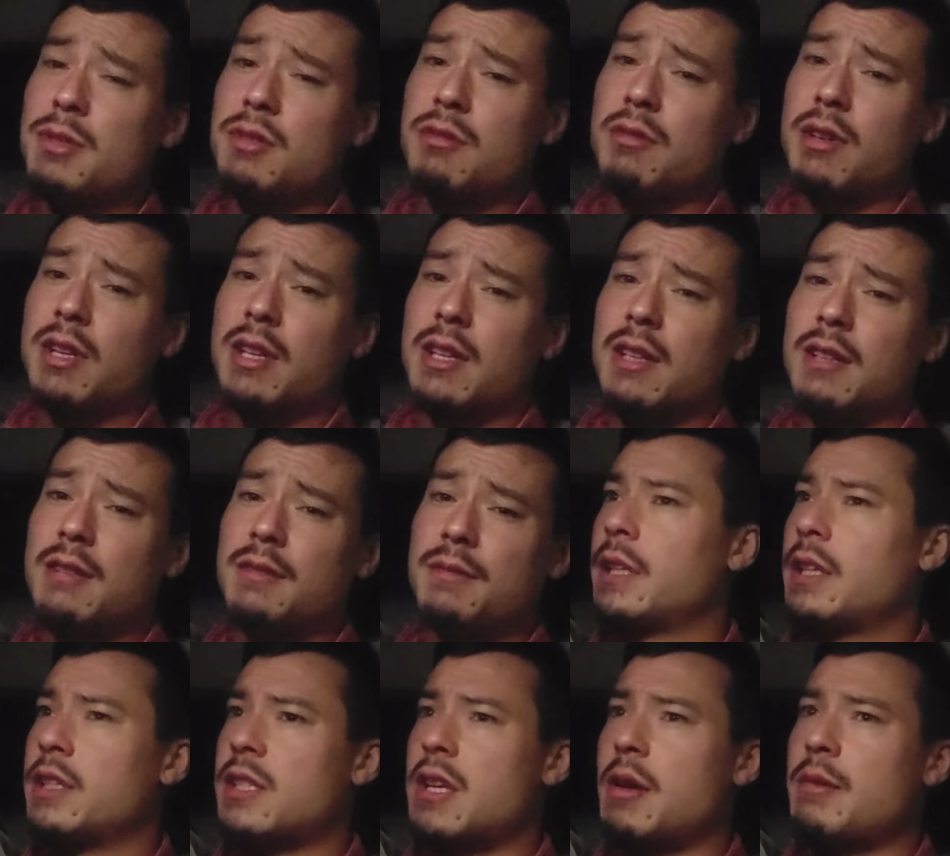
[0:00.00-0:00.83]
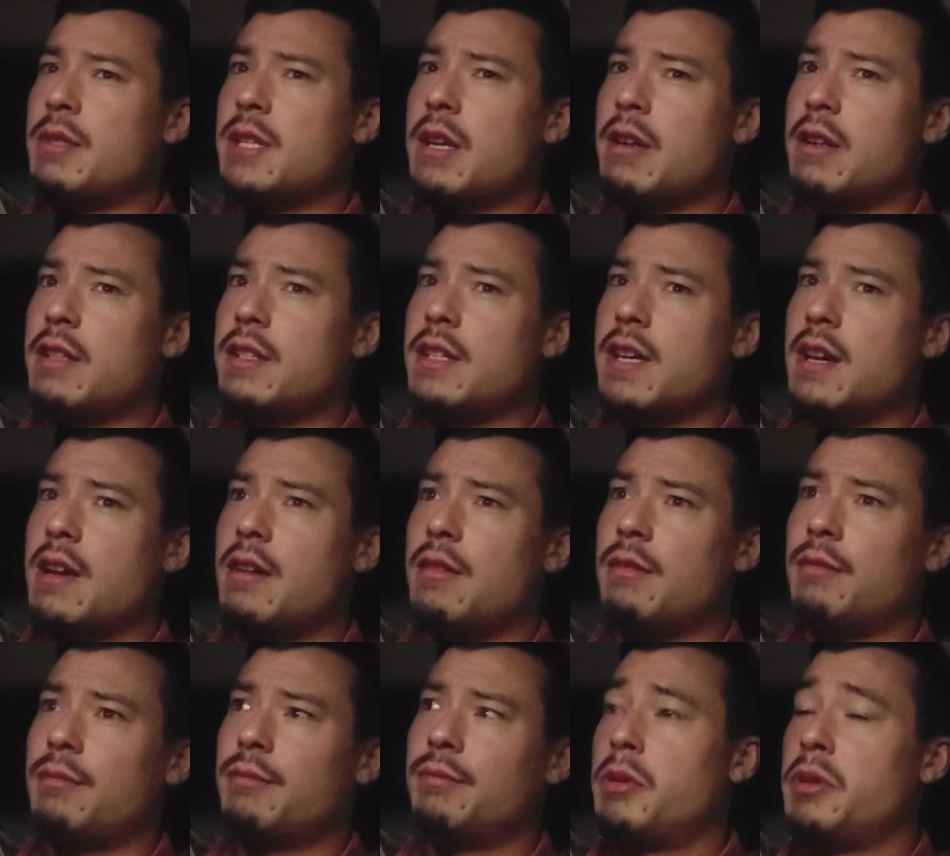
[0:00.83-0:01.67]
string it because I was out of
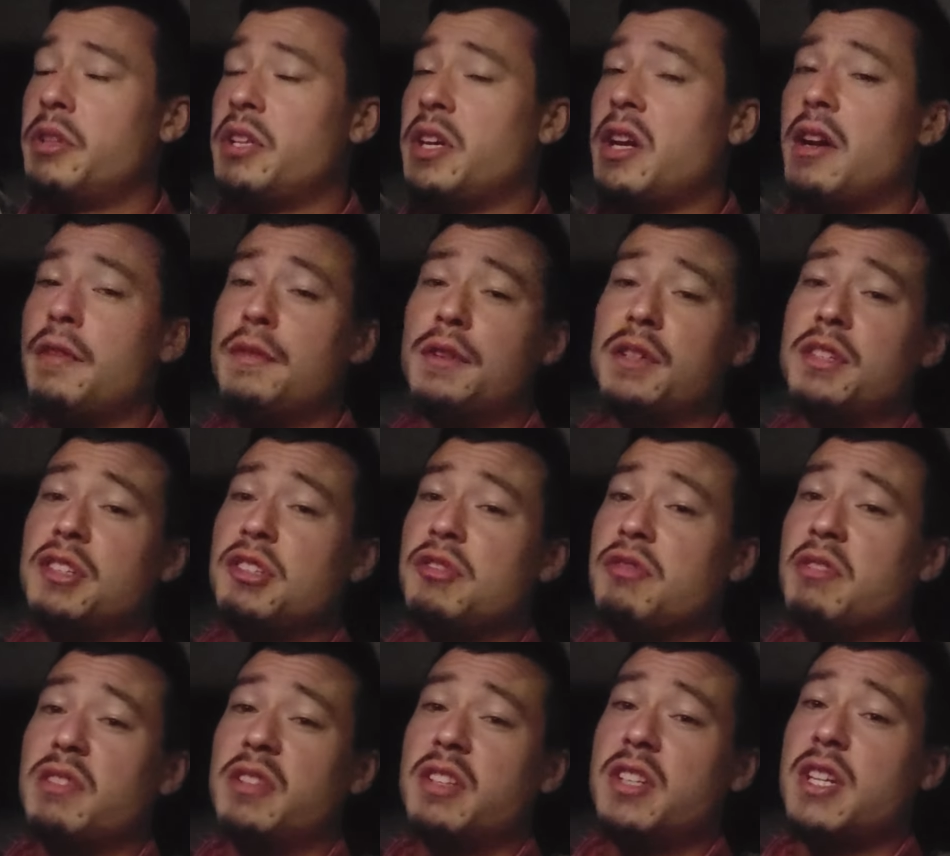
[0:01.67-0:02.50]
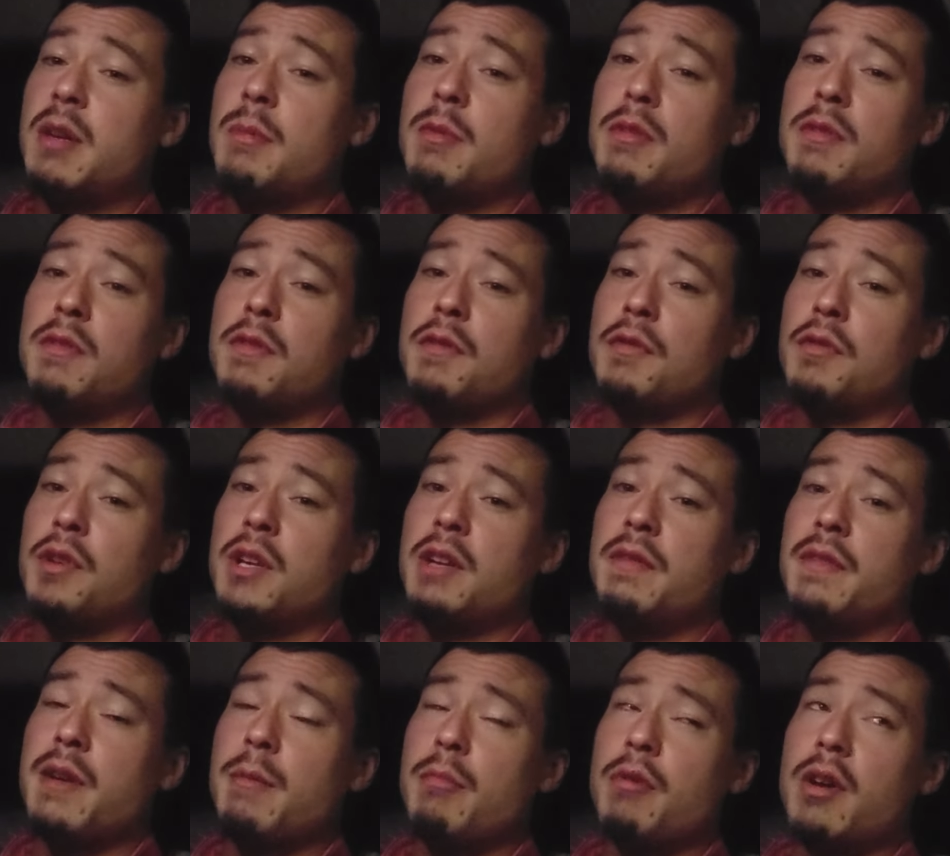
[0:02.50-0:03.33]
town. But they offered to string the demo for free
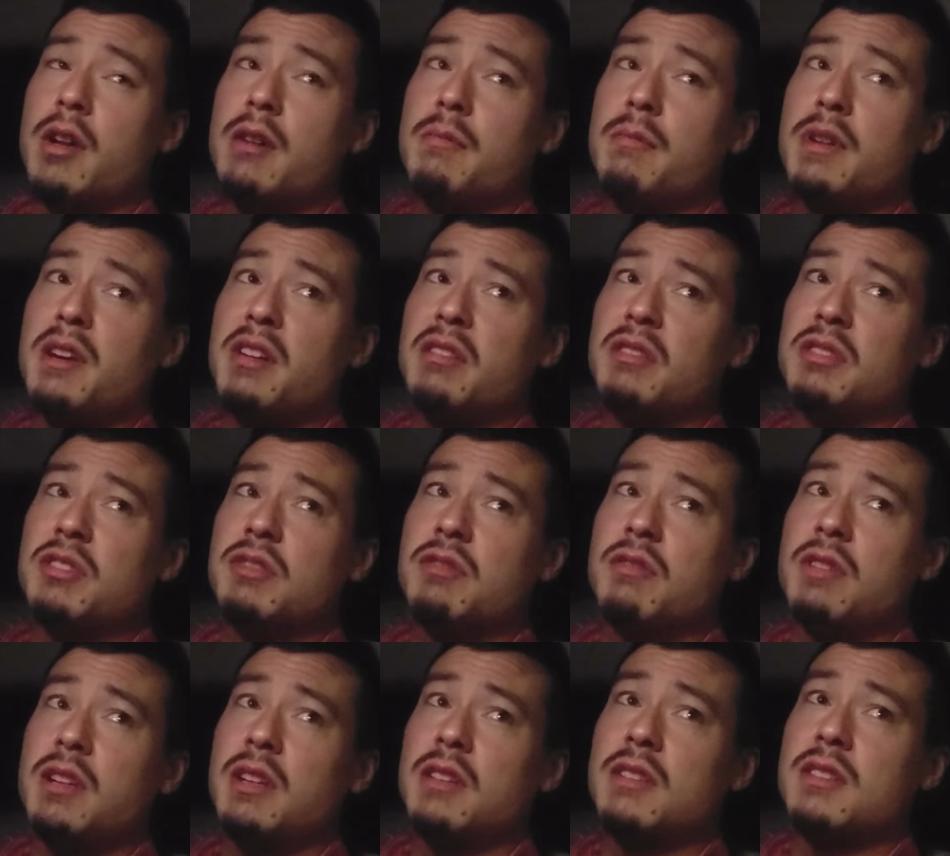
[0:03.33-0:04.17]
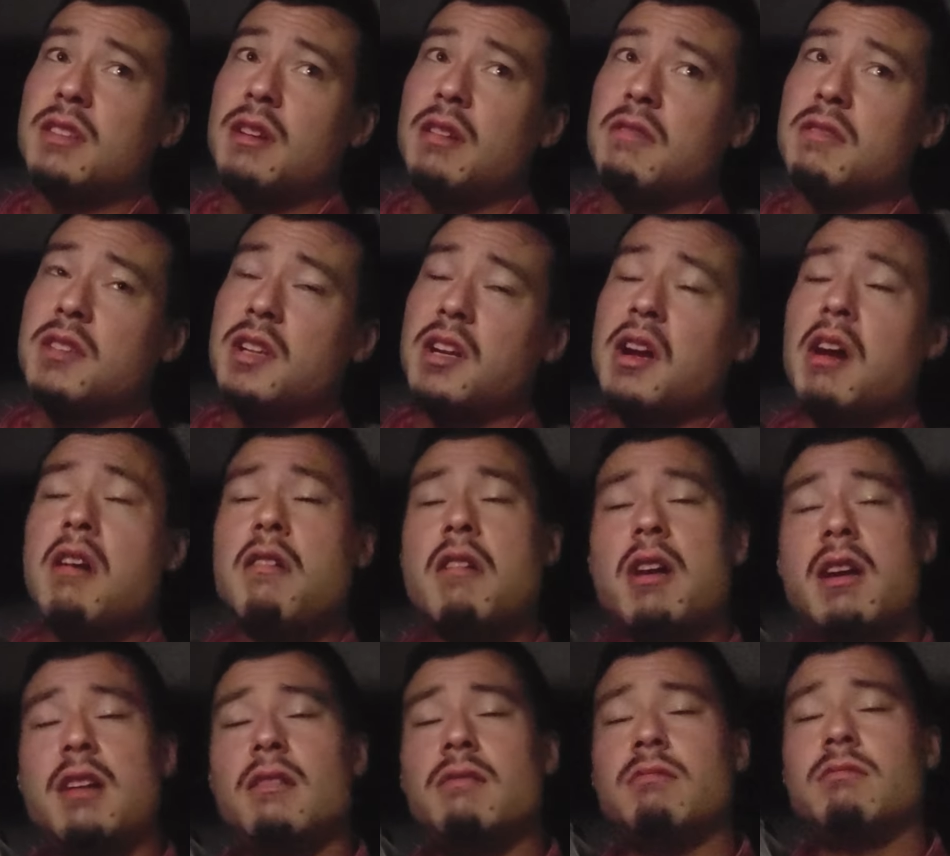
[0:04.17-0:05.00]
if I brought in my own string. So I was like, all
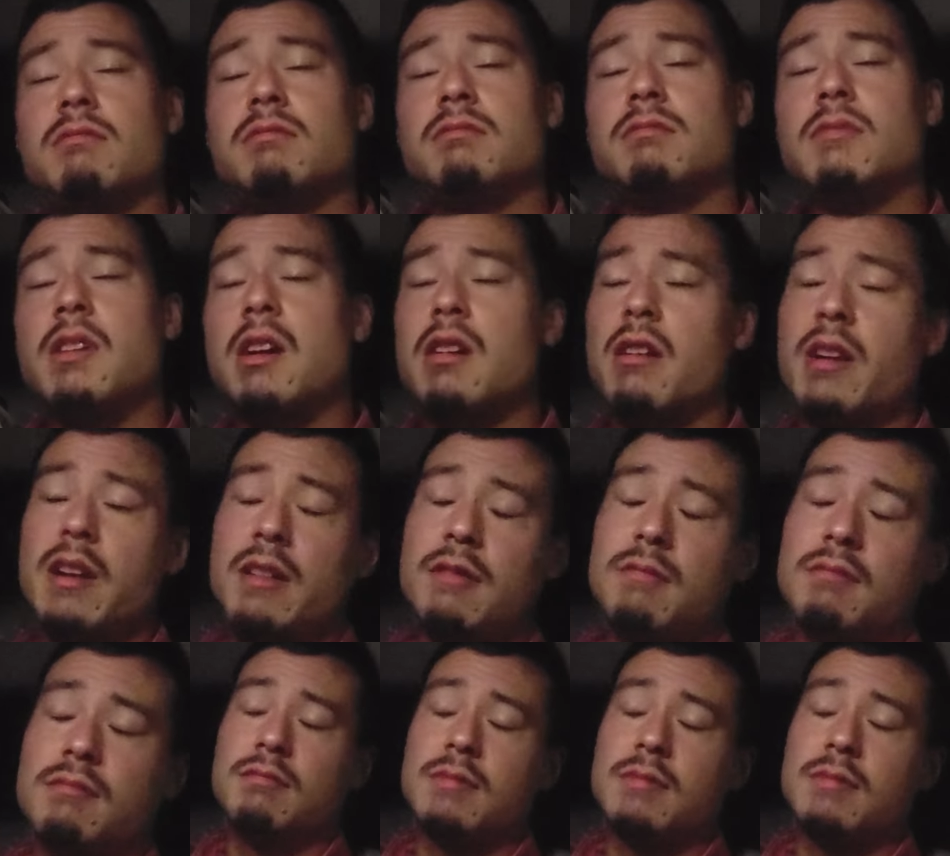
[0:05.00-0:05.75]
right, all right.